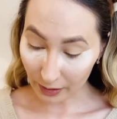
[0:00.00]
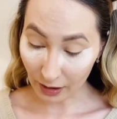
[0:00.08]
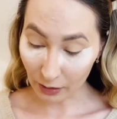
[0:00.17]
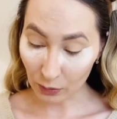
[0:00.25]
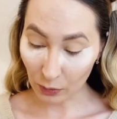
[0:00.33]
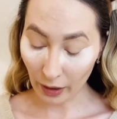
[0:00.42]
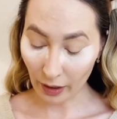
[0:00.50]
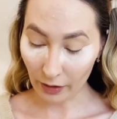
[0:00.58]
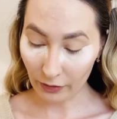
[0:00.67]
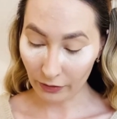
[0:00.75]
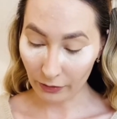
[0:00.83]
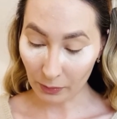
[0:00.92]
They do
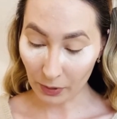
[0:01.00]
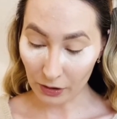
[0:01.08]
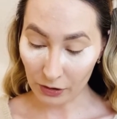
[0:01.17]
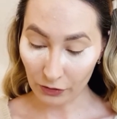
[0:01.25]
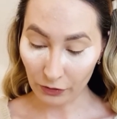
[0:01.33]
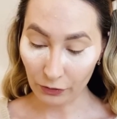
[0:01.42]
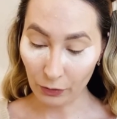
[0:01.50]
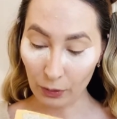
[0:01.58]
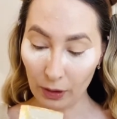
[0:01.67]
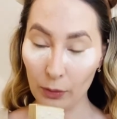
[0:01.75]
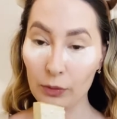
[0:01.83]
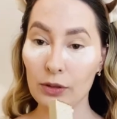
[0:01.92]
have a bunch of
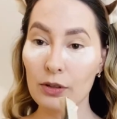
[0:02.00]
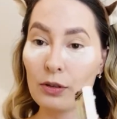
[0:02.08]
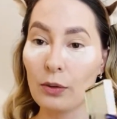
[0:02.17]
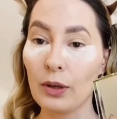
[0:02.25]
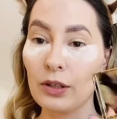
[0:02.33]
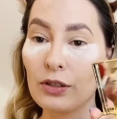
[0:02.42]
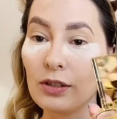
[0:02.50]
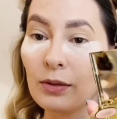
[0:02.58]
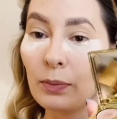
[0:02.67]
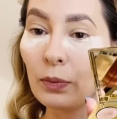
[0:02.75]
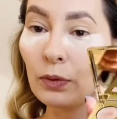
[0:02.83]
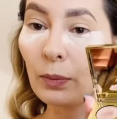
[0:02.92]
fallout, so I just
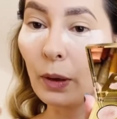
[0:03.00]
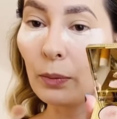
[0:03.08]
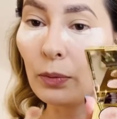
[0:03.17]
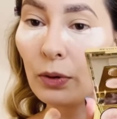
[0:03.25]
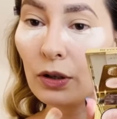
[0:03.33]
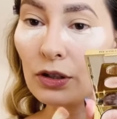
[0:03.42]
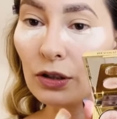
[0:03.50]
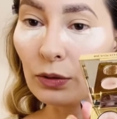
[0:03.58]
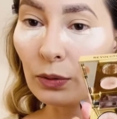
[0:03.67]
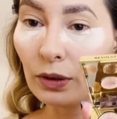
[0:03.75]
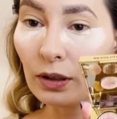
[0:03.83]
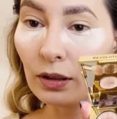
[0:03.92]
put my brush
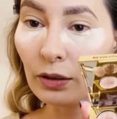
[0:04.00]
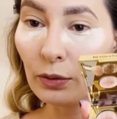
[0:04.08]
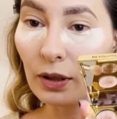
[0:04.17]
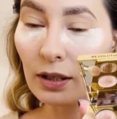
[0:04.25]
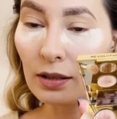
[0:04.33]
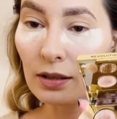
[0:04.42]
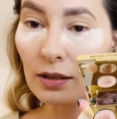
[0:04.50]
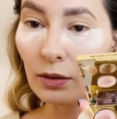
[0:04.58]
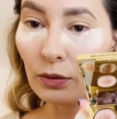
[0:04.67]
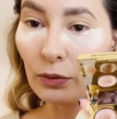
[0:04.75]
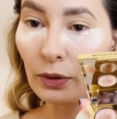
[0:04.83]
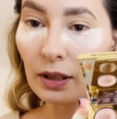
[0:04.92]
into it, and you can see
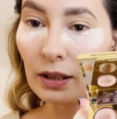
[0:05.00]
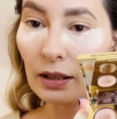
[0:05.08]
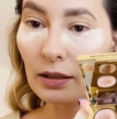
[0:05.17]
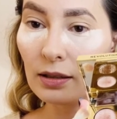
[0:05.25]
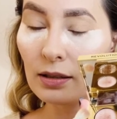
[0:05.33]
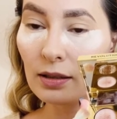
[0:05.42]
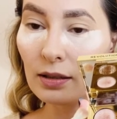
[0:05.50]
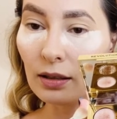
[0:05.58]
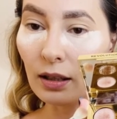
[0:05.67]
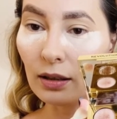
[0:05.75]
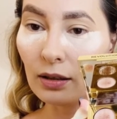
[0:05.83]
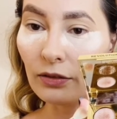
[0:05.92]
already that's a
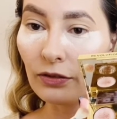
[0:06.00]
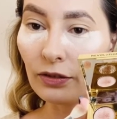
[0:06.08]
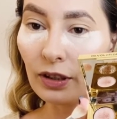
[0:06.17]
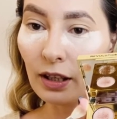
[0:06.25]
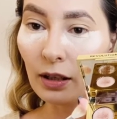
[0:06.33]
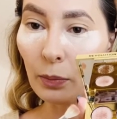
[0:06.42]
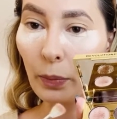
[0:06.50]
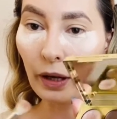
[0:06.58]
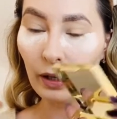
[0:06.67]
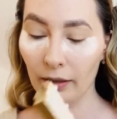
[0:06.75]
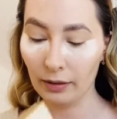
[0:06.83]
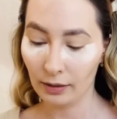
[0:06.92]
lot of kickback.